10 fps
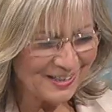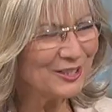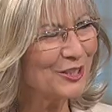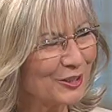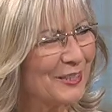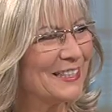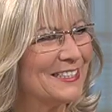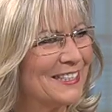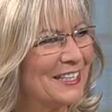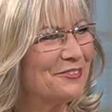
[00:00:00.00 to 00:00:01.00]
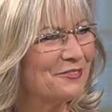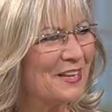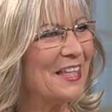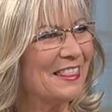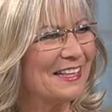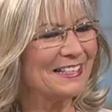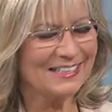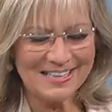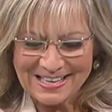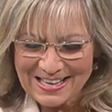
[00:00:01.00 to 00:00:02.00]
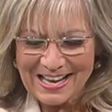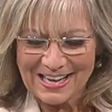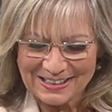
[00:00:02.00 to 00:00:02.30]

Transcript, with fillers: courage and faith in Praise the Lord. a